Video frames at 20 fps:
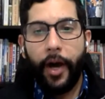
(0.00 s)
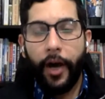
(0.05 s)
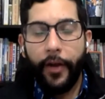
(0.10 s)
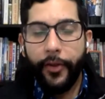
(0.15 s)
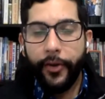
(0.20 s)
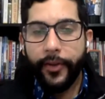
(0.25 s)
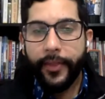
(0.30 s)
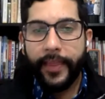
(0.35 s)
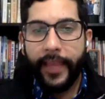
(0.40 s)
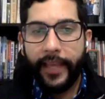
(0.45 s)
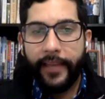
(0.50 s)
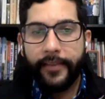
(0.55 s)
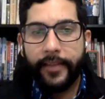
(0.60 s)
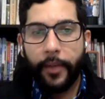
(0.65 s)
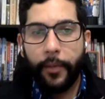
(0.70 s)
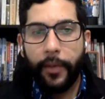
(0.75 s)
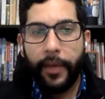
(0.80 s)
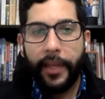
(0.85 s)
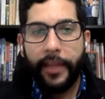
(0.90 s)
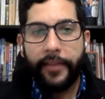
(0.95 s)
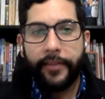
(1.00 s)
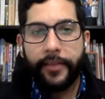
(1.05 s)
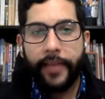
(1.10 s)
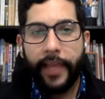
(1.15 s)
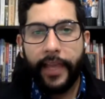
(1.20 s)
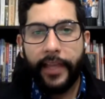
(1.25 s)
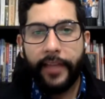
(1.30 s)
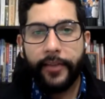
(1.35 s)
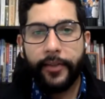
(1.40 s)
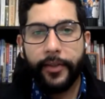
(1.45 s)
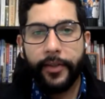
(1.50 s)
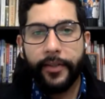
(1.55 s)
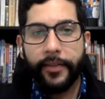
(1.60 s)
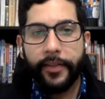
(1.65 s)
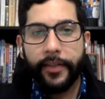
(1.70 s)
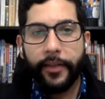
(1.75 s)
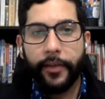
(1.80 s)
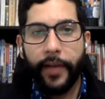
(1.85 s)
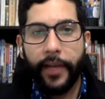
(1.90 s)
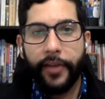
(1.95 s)
Other things that we need to take into
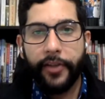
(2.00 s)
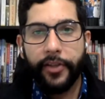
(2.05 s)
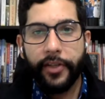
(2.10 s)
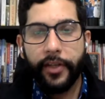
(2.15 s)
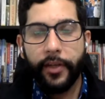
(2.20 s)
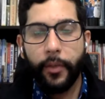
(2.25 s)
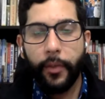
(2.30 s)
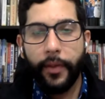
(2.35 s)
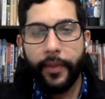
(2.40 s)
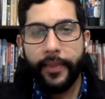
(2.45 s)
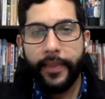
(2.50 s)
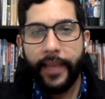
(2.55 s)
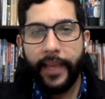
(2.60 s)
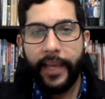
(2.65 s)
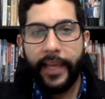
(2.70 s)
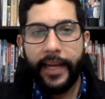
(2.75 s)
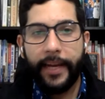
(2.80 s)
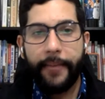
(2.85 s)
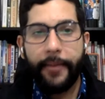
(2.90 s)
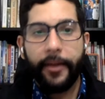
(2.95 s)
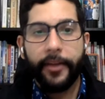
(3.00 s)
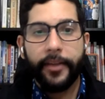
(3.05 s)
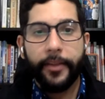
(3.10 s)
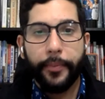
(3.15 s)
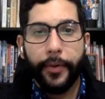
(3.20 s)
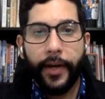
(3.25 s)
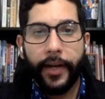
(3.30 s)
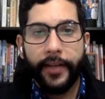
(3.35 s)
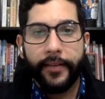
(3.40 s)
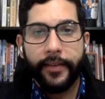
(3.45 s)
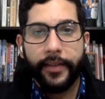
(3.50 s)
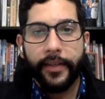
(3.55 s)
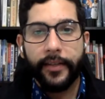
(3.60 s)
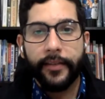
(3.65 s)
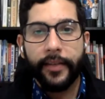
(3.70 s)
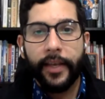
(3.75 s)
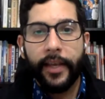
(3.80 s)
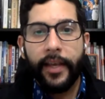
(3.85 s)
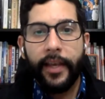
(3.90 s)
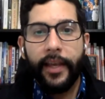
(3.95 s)
consideration when thinking about the
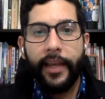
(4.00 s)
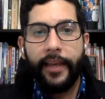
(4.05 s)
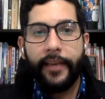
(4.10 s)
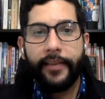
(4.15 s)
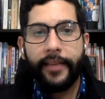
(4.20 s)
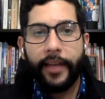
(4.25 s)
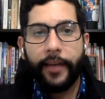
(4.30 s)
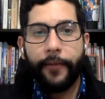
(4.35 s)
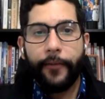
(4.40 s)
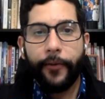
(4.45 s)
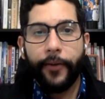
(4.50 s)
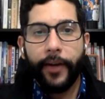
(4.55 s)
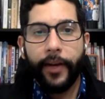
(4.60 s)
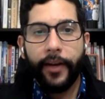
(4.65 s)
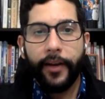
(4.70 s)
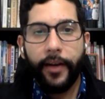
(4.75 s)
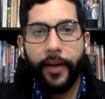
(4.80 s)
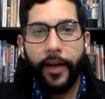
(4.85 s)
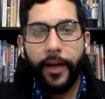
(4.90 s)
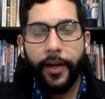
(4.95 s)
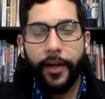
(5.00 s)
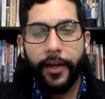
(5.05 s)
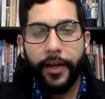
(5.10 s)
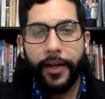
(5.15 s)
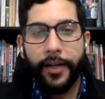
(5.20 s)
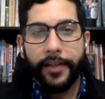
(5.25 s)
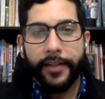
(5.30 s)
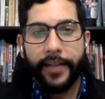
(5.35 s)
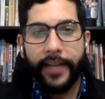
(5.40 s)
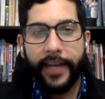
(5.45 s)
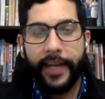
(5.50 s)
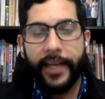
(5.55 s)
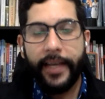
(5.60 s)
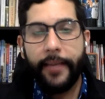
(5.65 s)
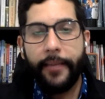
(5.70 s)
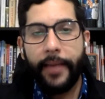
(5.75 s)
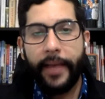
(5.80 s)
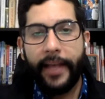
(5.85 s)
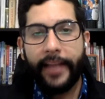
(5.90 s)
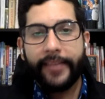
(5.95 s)
process is that for a long, long
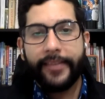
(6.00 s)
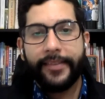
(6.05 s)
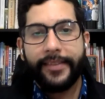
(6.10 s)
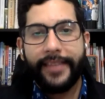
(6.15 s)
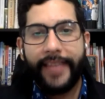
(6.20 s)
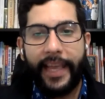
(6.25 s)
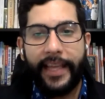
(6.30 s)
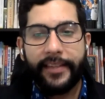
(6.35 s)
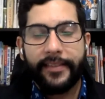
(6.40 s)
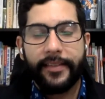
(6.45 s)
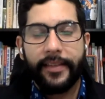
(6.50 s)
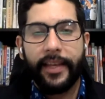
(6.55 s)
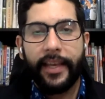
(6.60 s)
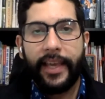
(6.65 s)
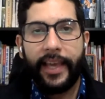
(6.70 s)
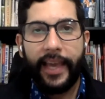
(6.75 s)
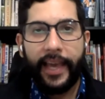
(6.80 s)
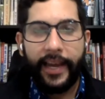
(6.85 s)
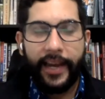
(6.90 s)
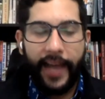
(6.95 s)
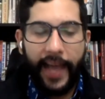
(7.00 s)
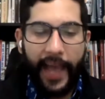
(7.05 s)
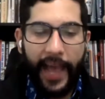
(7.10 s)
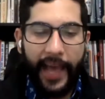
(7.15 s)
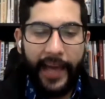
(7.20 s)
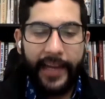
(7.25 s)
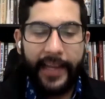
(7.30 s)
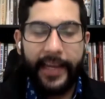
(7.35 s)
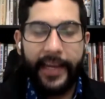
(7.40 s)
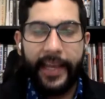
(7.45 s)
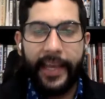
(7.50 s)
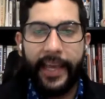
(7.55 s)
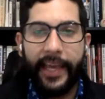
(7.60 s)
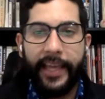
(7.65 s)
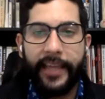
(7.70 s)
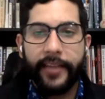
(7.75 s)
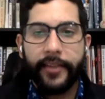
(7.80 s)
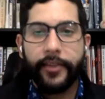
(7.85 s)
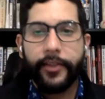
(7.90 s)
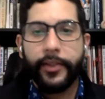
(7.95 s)
time, as states get added
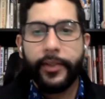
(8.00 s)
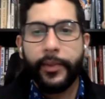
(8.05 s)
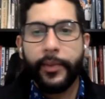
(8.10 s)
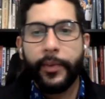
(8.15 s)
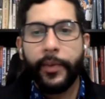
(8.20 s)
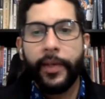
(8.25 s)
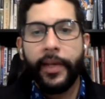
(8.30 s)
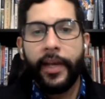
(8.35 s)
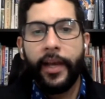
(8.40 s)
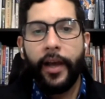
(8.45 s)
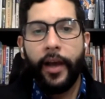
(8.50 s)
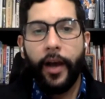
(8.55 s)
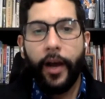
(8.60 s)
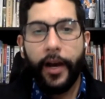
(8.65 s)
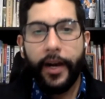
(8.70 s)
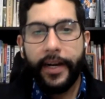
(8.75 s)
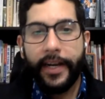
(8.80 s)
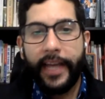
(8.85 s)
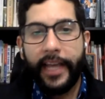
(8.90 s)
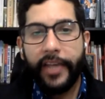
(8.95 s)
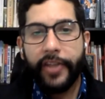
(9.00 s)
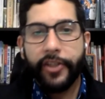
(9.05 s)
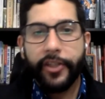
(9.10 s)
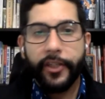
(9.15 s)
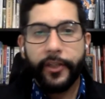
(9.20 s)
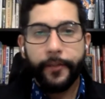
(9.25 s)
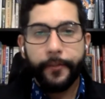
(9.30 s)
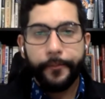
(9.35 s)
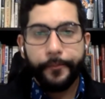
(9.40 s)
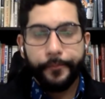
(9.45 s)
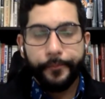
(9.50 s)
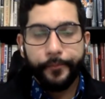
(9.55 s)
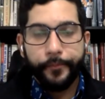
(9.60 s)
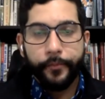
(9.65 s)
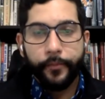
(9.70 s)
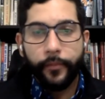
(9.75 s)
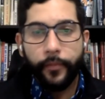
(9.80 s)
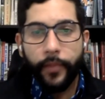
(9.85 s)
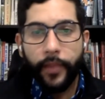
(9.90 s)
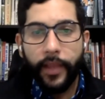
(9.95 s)
into our nation,
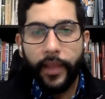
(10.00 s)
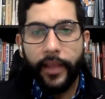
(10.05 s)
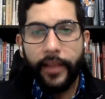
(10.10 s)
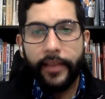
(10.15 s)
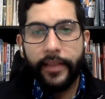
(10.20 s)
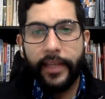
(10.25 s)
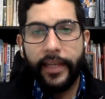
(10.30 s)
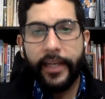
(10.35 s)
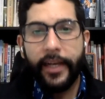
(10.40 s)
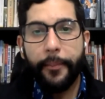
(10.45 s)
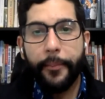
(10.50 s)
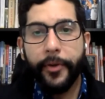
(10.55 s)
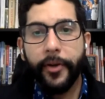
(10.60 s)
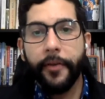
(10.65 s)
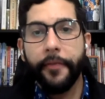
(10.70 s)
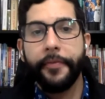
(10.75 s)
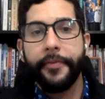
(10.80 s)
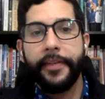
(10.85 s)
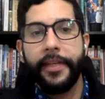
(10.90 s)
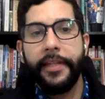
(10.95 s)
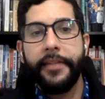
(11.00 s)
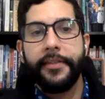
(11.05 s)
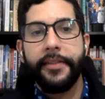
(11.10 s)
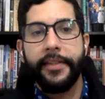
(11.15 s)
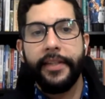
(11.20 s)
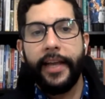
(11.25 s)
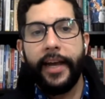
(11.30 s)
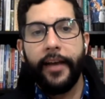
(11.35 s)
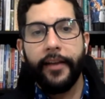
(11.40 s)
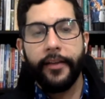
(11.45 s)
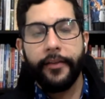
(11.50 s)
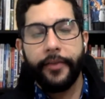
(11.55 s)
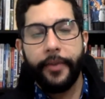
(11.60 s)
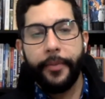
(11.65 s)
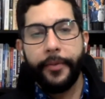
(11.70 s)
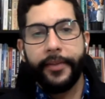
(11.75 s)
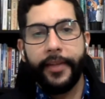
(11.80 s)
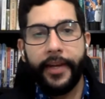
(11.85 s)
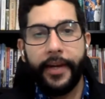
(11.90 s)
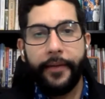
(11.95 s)
the number of seats in the House of
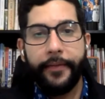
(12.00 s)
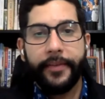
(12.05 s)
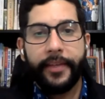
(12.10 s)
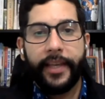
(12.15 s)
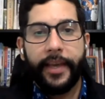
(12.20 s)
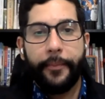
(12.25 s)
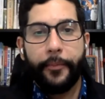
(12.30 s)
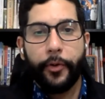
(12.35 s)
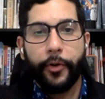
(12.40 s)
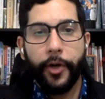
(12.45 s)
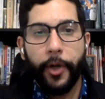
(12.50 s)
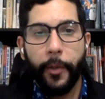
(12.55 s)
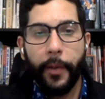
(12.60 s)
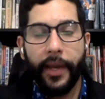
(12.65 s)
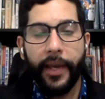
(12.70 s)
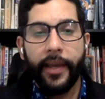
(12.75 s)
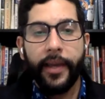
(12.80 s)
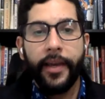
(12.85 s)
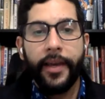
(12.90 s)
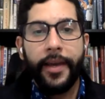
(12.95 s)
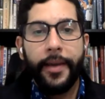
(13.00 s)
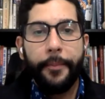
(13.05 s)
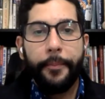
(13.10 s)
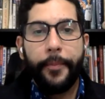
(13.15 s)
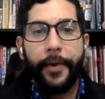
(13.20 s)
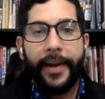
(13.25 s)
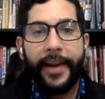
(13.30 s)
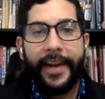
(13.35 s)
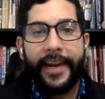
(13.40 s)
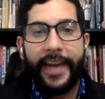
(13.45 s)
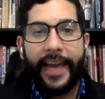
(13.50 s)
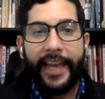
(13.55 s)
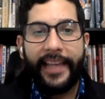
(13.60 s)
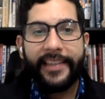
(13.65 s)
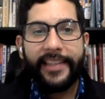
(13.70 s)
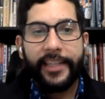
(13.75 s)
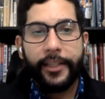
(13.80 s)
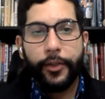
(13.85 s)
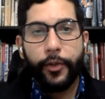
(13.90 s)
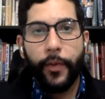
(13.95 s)
Representatives kept growing. But in
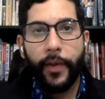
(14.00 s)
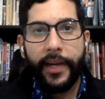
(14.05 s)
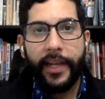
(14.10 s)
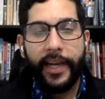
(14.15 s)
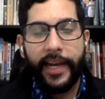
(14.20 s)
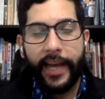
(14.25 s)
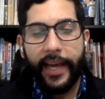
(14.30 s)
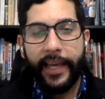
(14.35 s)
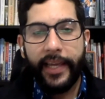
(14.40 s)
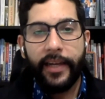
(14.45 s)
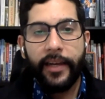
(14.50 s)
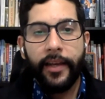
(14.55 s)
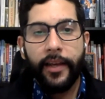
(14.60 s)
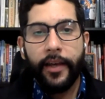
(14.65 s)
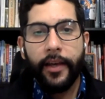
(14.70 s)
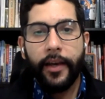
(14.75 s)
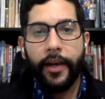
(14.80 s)
1929,